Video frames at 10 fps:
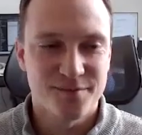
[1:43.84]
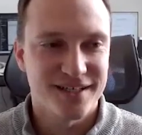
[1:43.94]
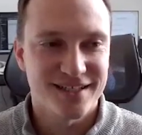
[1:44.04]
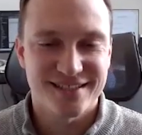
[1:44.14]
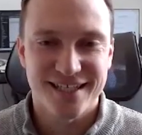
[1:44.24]
to be
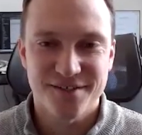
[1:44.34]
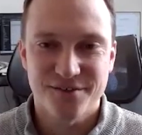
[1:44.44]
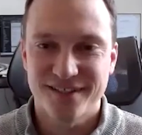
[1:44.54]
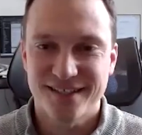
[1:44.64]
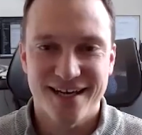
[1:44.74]
an exciting
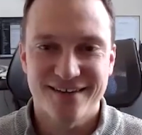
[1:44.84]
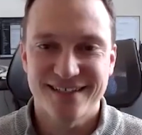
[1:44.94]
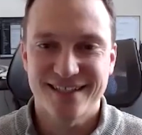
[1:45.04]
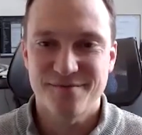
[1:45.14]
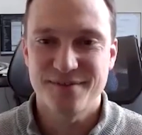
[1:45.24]
one.
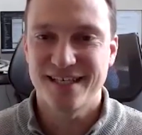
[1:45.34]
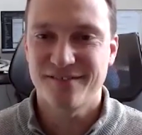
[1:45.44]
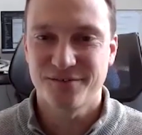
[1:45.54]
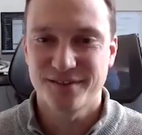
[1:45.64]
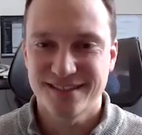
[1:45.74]
Accounting. I mean,
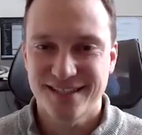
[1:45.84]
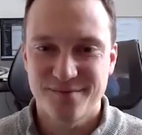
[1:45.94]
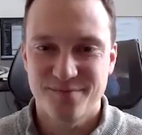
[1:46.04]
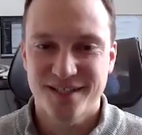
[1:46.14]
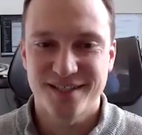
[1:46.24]
everyone's
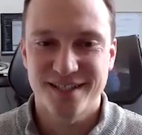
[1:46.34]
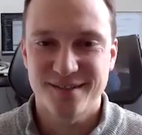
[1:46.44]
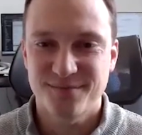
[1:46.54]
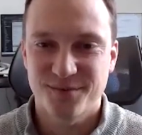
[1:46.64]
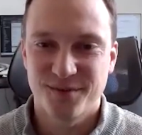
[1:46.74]
going to buckle
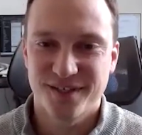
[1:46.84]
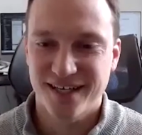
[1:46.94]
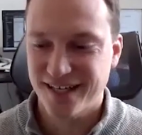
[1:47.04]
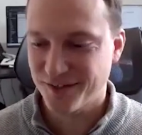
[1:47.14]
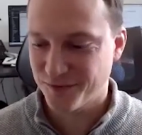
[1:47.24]
up. We're
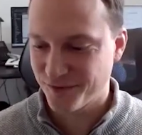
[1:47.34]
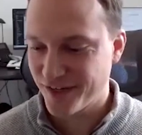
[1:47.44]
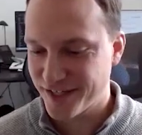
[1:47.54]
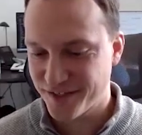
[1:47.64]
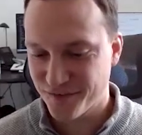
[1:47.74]
uh, we're
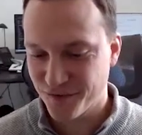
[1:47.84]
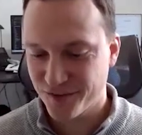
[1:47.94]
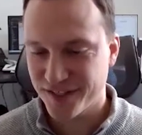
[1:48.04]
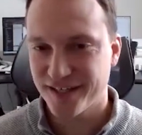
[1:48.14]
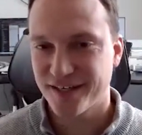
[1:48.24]
ready to
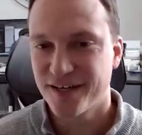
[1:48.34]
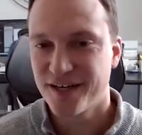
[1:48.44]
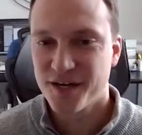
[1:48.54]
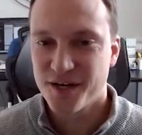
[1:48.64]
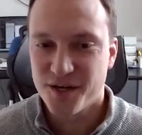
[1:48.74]
roll here.
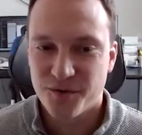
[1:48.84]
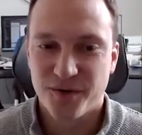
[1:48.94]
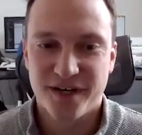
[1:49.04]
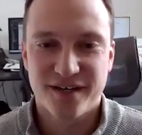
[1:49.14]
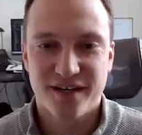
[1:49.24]

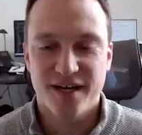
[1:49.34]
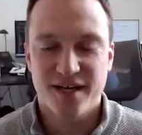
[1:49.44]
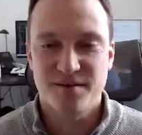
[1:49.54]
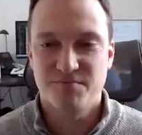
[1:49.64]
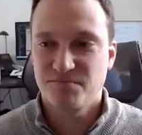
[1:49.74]
We're
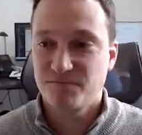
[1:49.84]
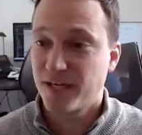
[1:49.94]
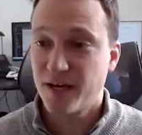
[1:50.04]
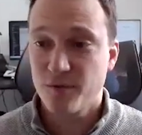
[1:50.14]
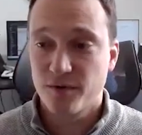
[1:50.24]
um,
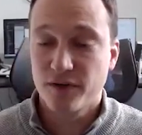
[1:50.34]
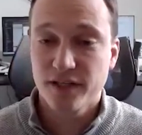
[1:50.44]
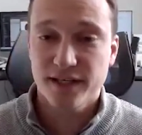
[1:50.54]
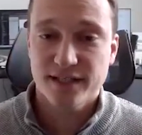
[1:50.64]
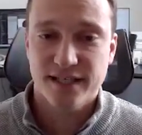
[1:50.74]
yeah, we're
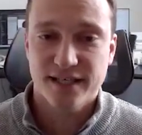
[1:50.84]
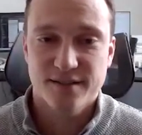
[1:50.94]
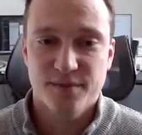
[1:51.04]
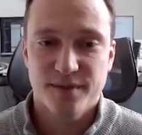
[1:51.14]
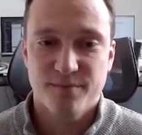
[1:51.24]
really excited
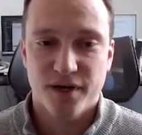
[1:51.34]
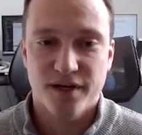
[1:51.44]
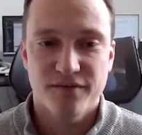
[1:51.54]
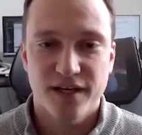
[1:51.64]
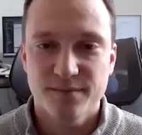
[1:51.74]
to be
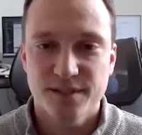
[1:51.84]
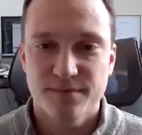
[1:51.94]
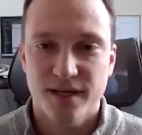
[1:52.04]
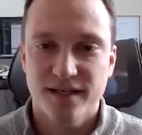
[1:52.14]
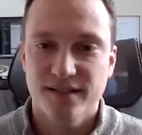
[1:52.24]
part of
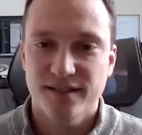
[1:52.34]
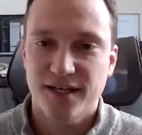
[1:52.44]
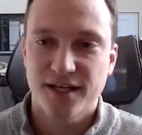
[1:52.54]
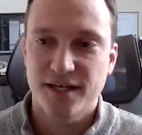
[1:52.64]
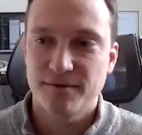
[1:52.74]
AmSpa.
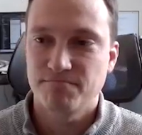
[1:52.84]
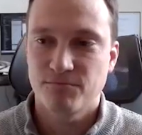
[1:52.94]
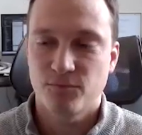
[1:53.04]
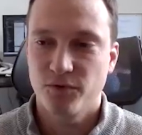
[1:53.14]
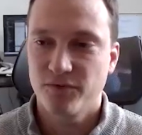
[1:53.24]

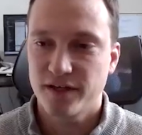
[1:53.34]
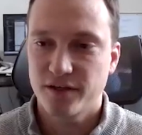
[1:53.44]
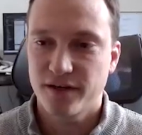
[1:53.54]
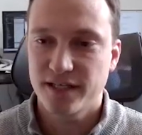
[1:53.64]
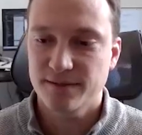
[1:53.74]
Um, we've had a
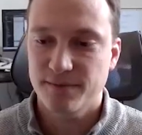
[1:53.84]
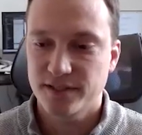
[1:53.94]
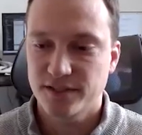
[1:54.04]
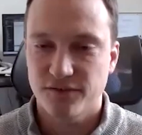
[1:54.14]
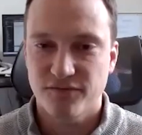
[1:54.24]
great
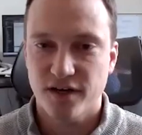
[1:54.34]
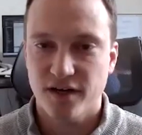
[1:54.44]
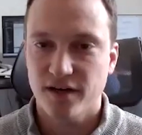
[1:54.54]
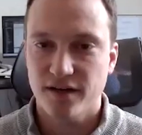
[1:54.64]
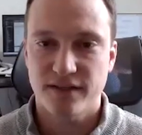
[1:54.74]
experience so
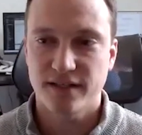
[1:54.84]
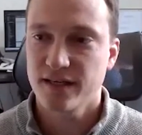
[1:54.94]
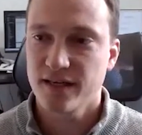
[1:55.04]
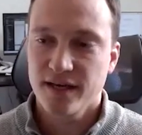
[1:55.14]
far. I think